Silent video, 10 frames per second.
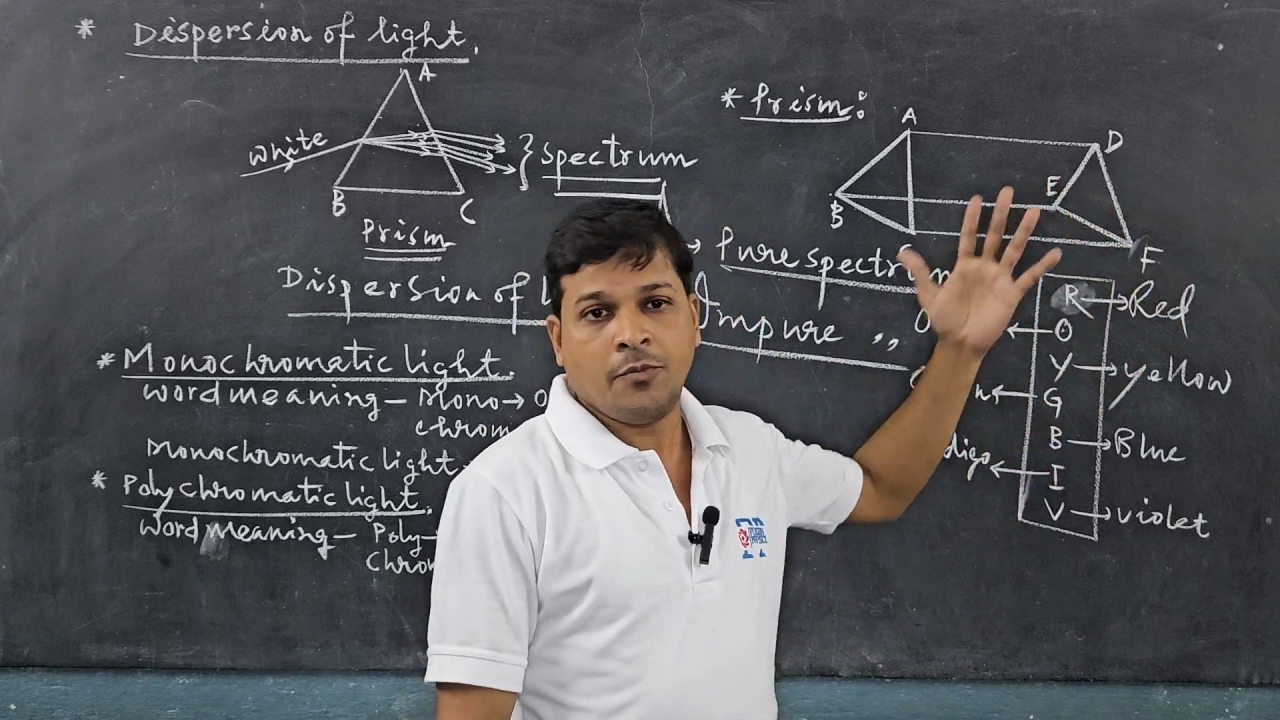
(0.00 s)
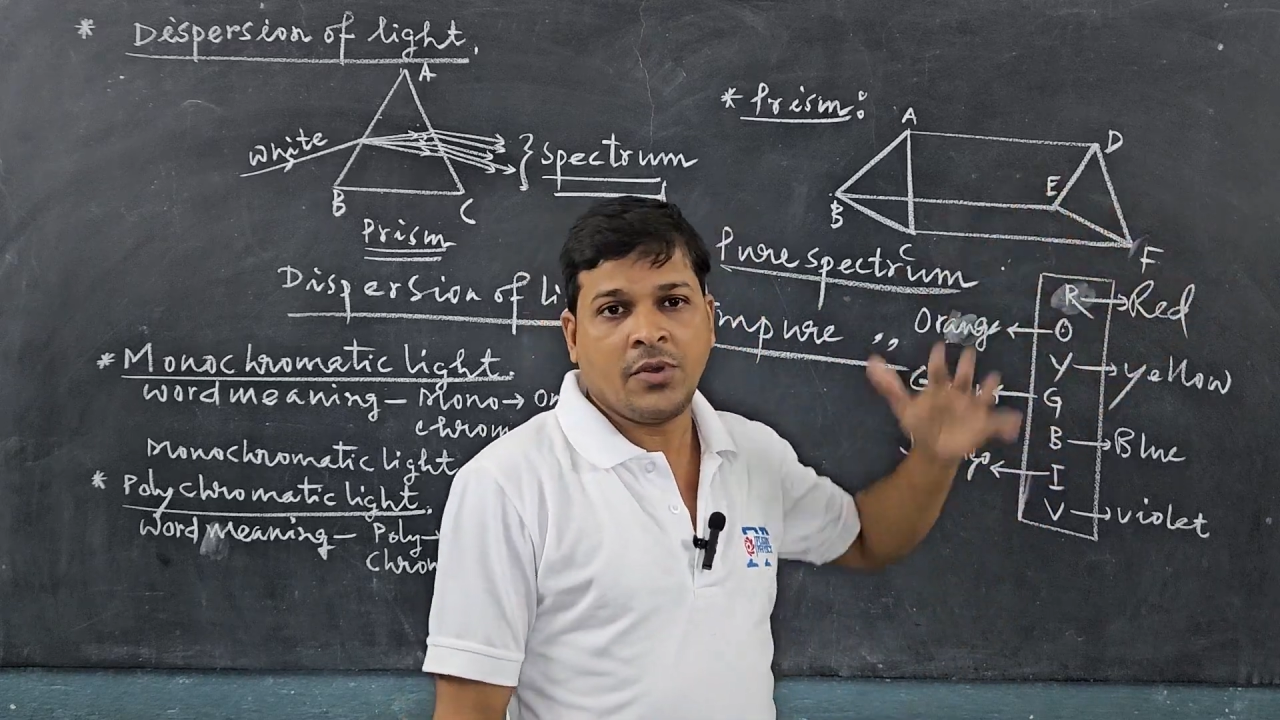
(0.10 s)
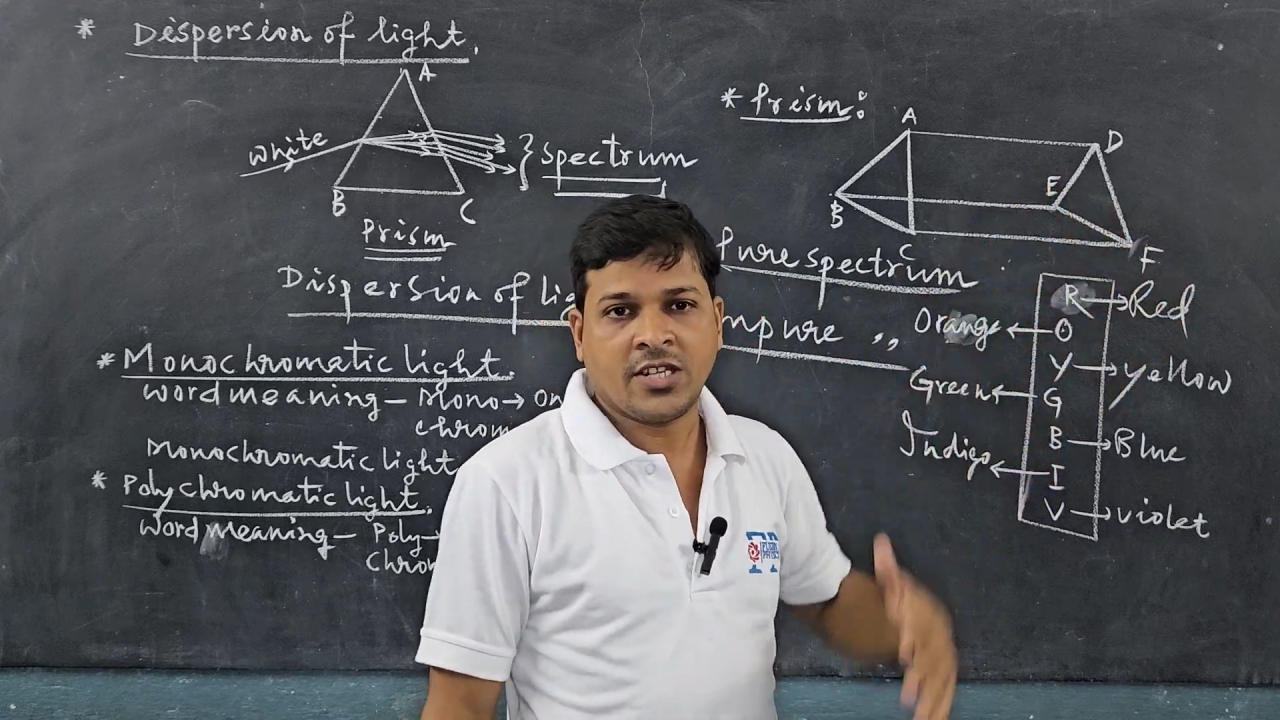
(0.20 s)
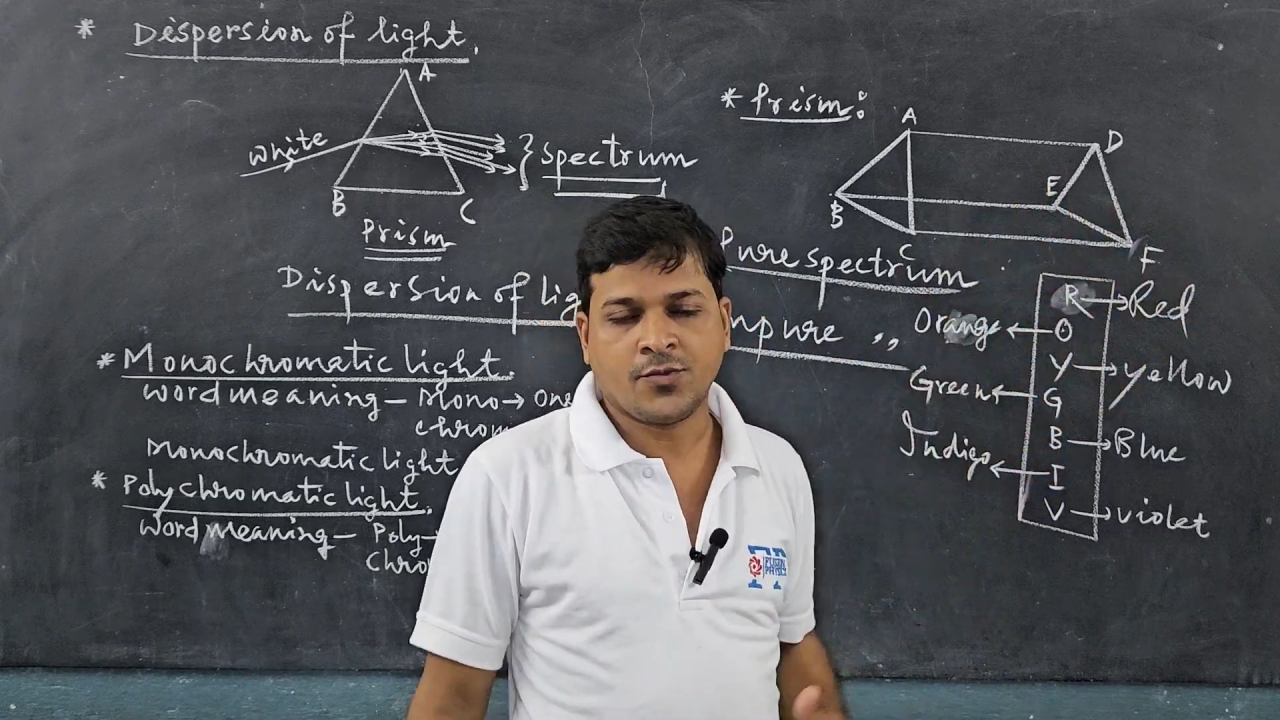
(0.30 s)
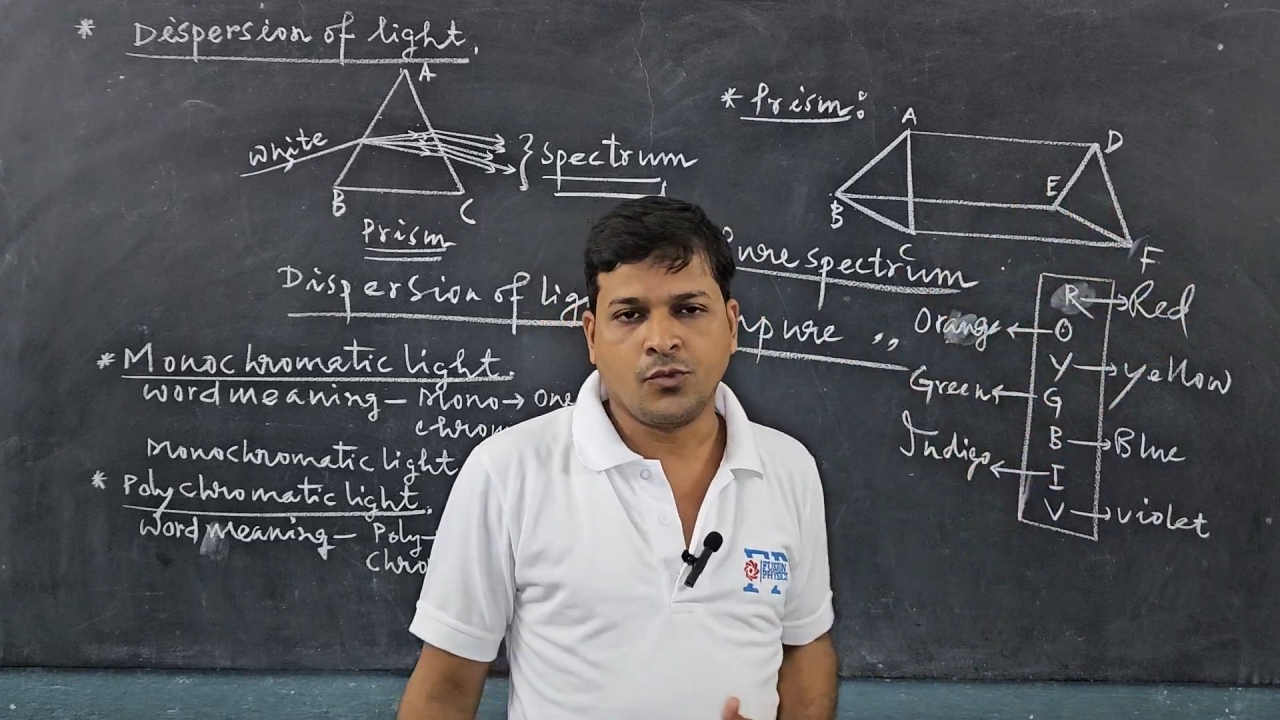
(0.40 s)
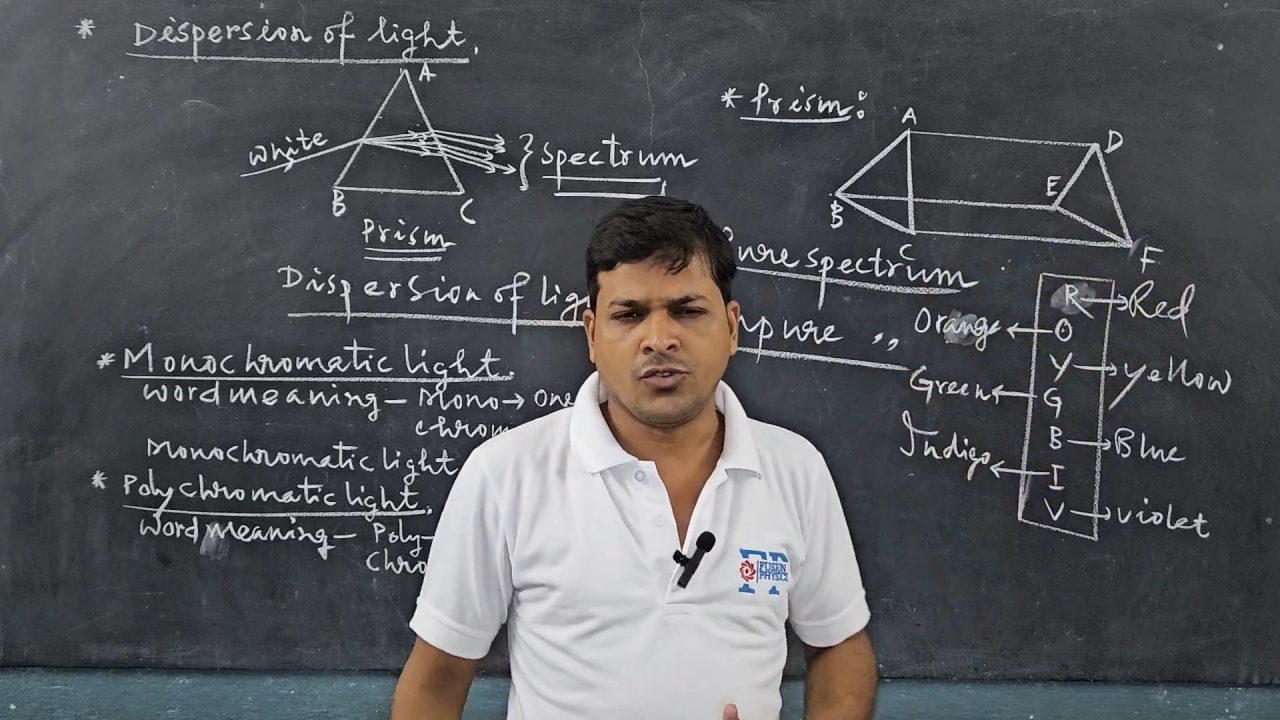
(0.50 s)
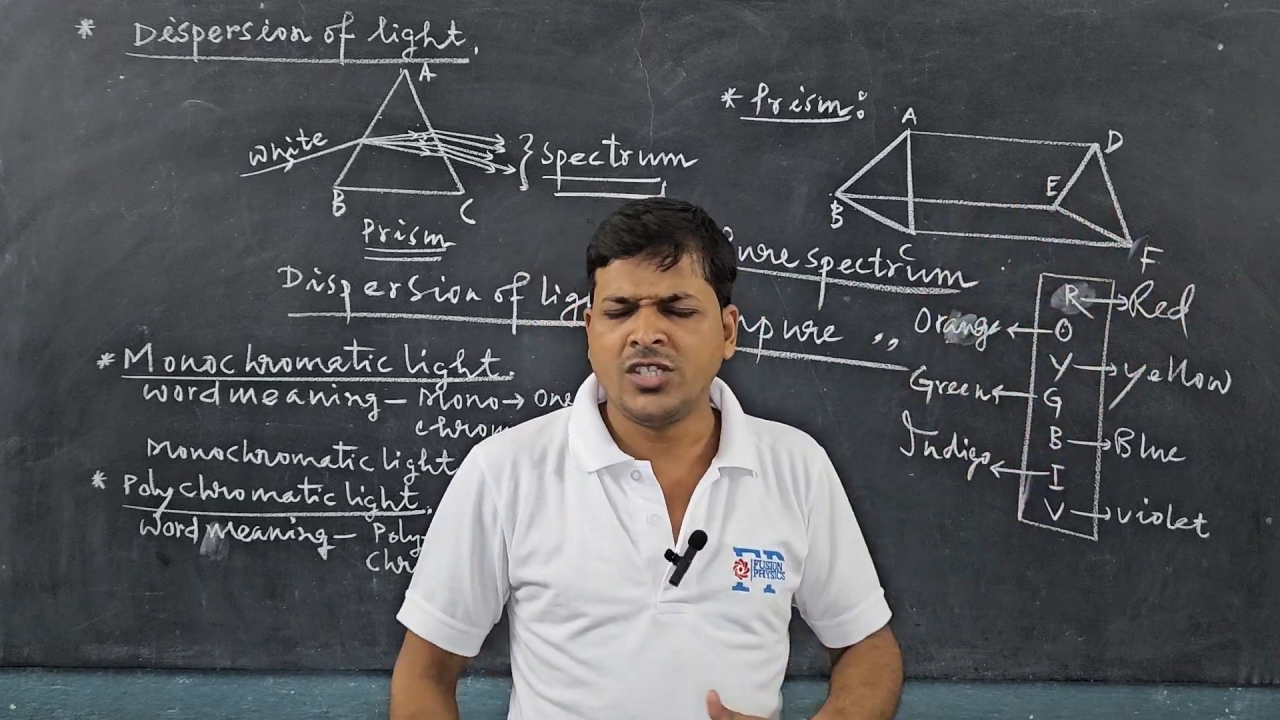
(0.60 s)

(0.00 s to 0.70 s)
appears blue?